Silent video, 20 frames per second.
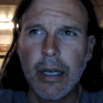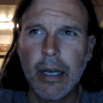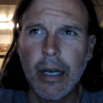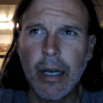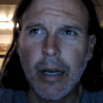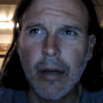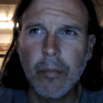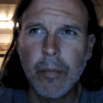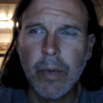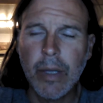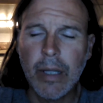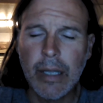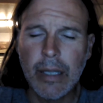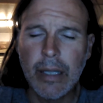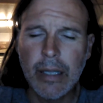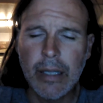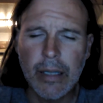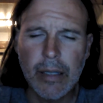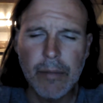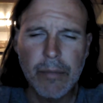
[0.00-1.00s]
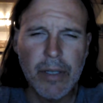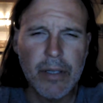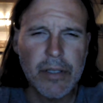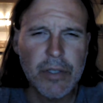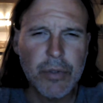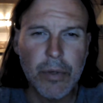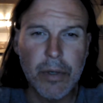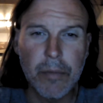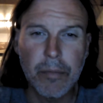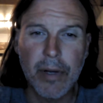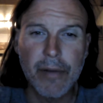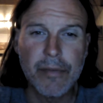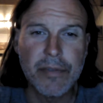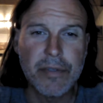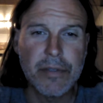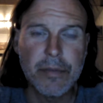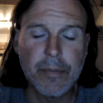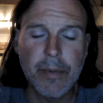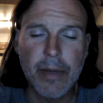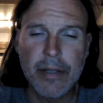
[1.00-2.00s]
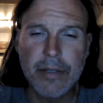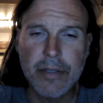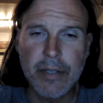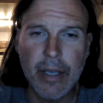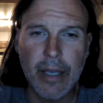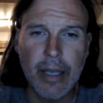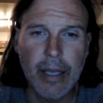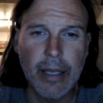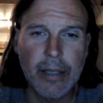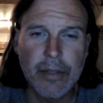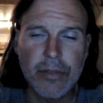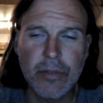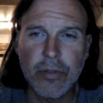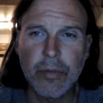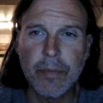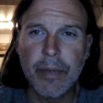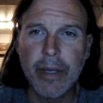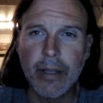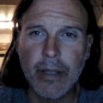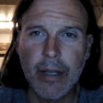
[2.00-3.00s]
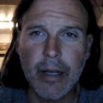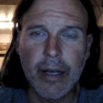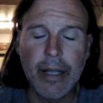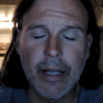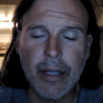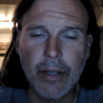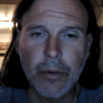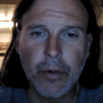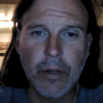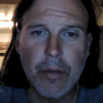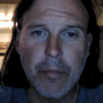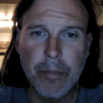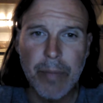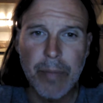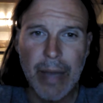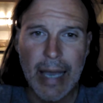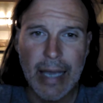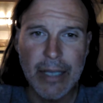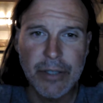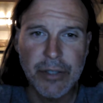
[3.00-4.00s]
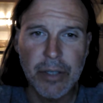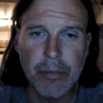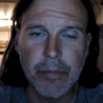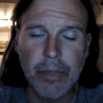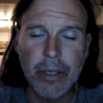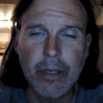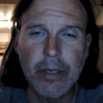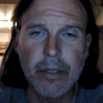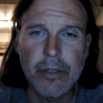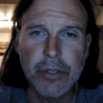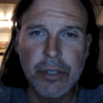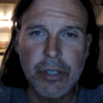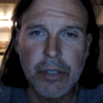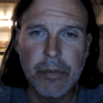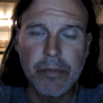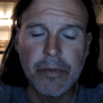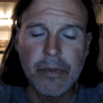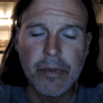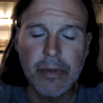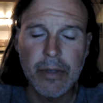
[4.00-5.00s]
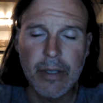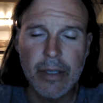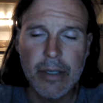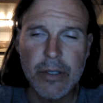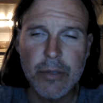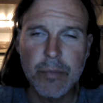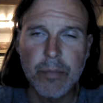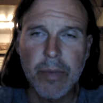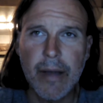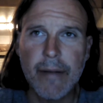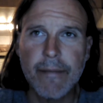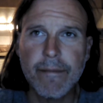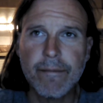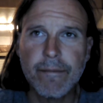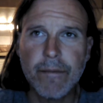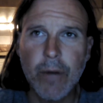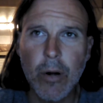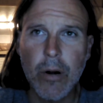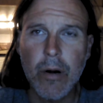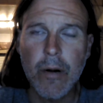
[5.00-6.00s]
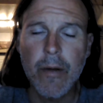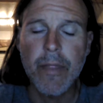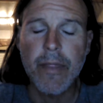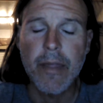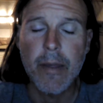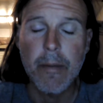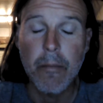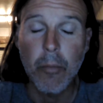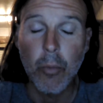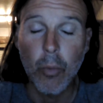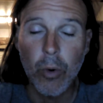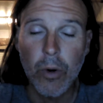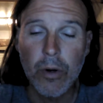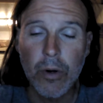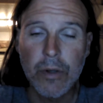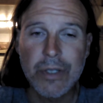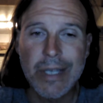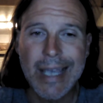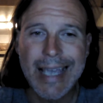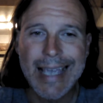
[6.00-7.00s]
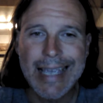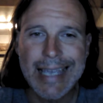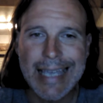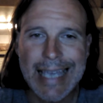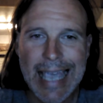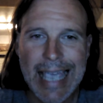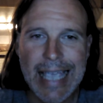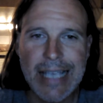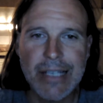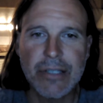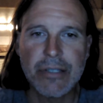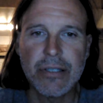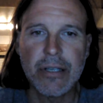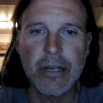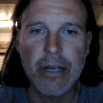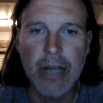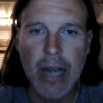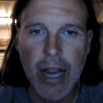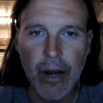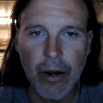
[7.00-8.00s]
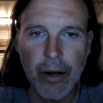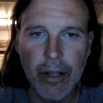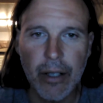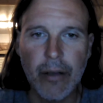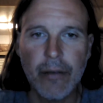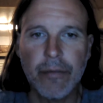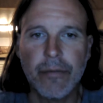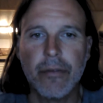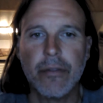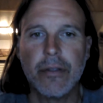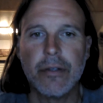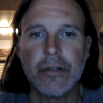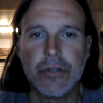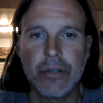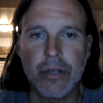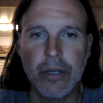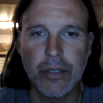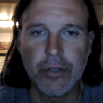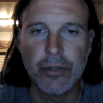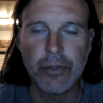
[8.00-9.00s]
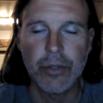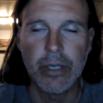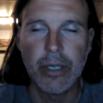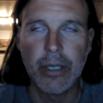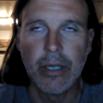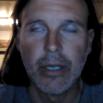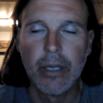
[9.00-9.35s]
Let me just go ahead and preface this by saying this is going to be a lot of Hillary bashing because she is by far the worst case scenario for this country.